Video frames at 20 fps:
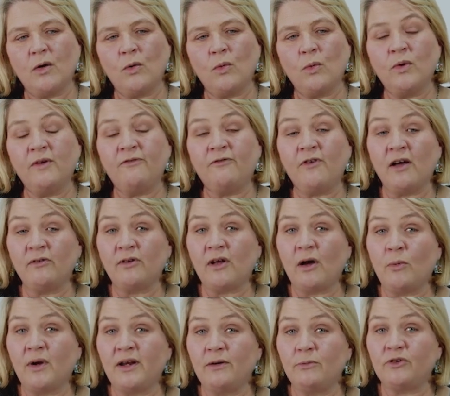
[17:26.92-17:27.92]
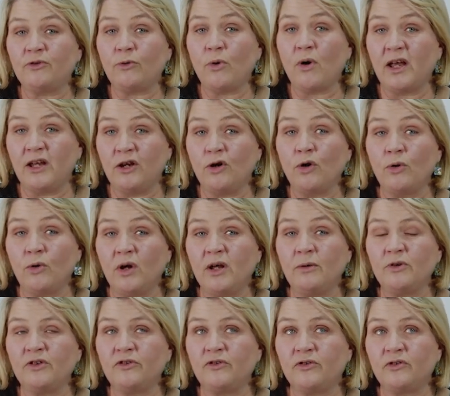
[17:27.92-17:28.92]
We found out when he was quite young,
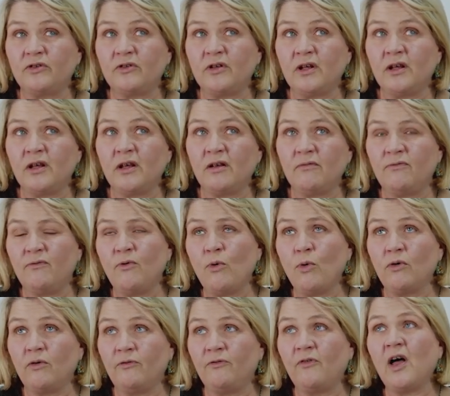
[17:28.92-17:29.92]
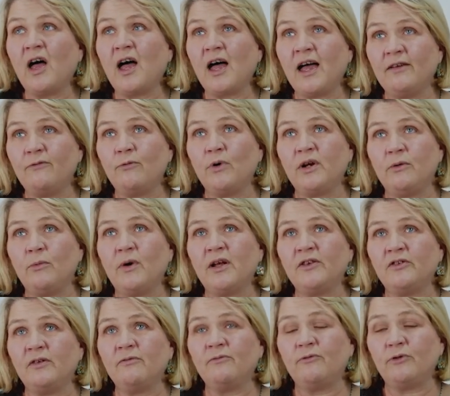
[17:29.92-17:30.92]
he was 4 or 5 when he
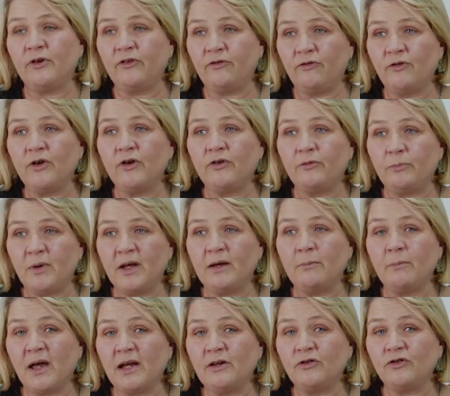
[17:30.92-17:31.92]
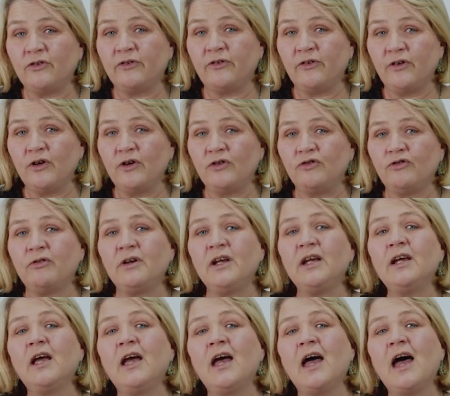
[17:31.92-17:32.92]
went in for his first big major
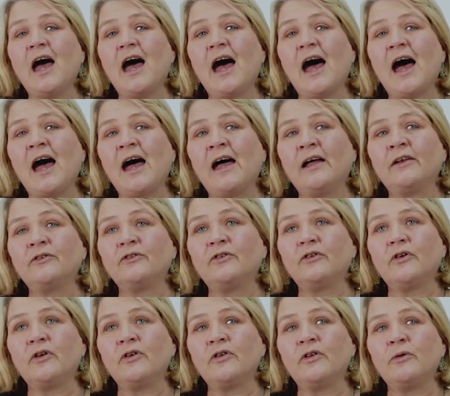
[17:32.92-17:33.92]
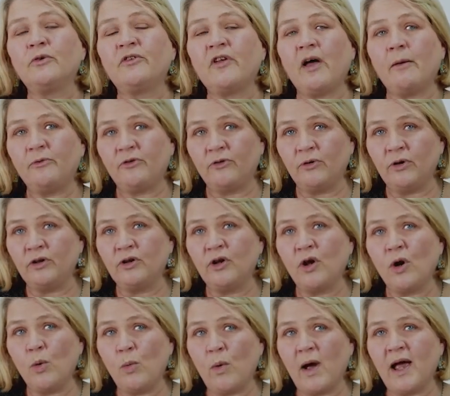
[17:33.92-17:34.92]
surgery, and there was absolutely
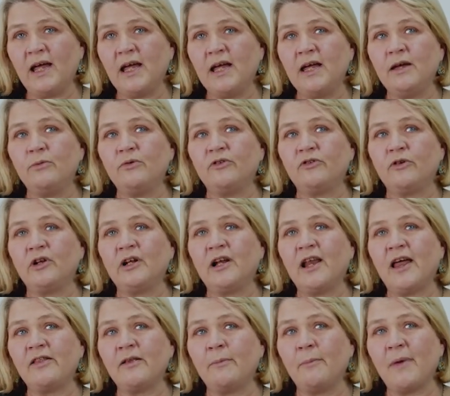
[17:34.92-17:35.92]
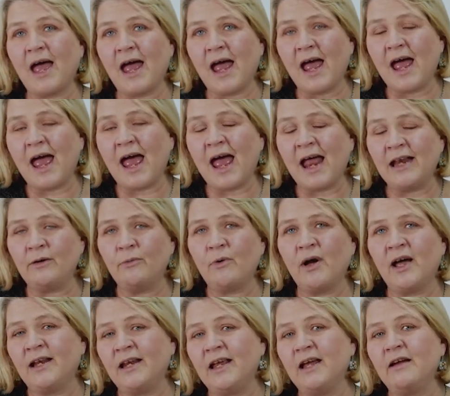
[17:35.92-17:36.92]
no way he was going to let them
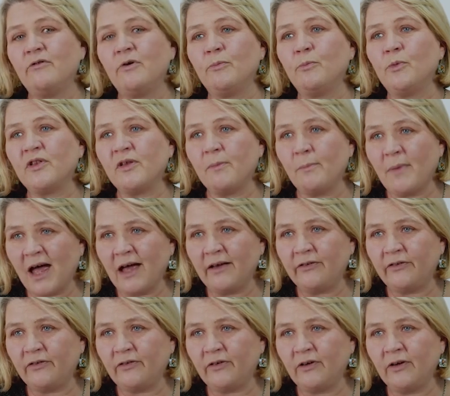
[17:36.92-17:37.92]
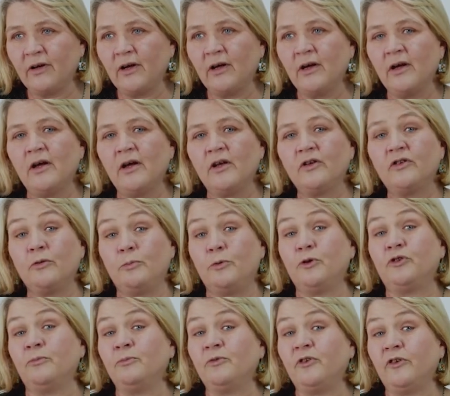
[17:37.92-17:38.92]
anywhere near him with a mask to
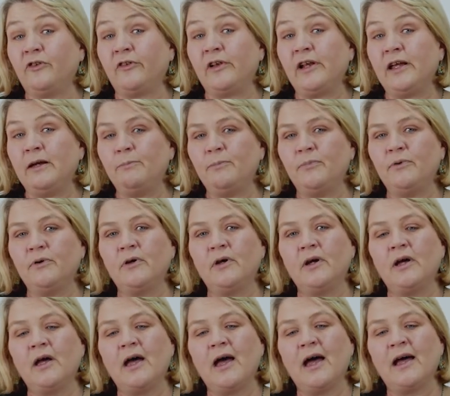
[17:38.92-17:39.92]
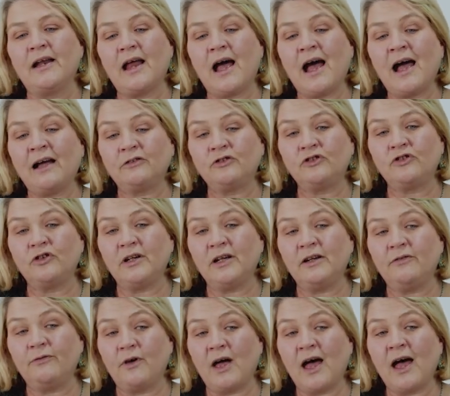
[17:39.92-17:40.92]
put him to sleep. And
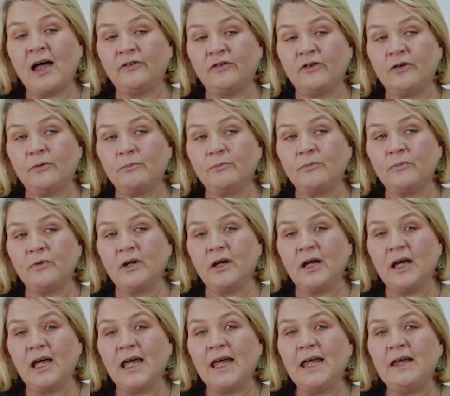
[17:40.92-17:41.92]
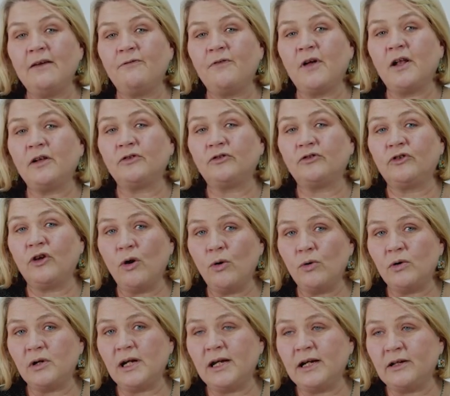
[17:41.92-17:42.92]
actually for Adam, he felt
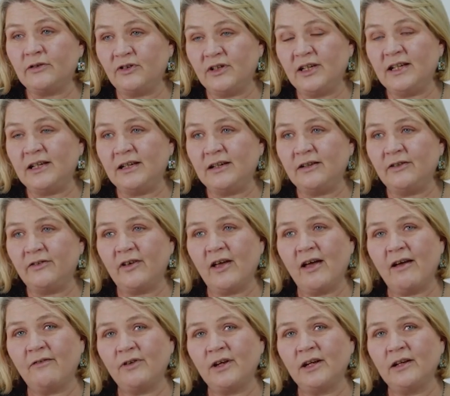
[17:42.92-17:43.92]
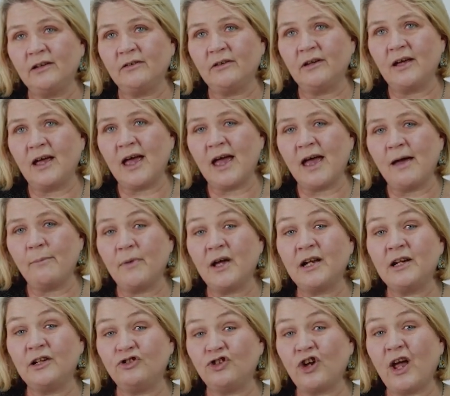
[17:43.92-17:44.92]
totally at ease having
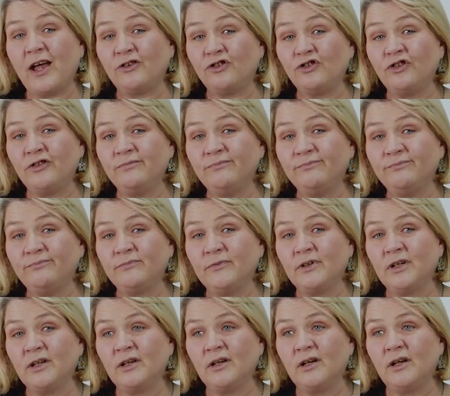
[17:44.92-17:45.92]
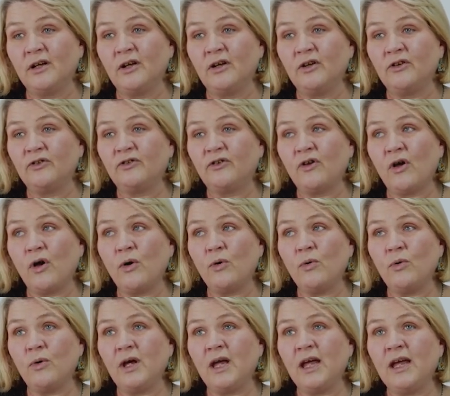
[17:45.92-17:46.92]
an injection.
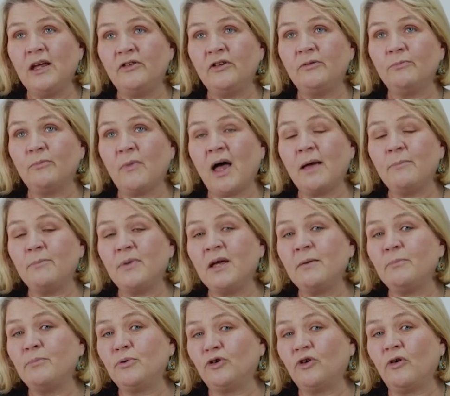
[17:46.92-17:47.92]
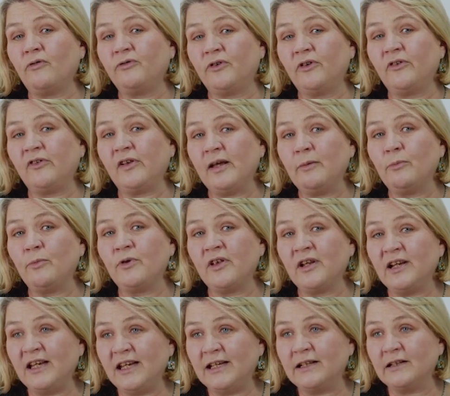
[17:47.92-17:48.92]
So he didn't mind being put off to sleep with
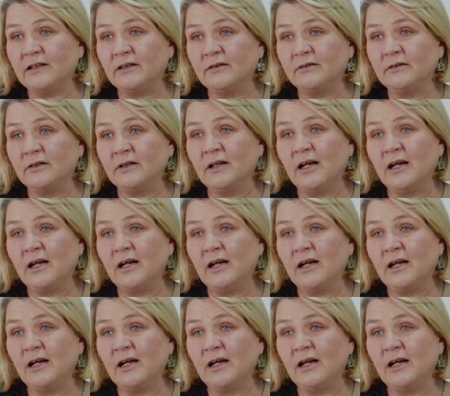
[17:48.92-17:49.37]
a needle.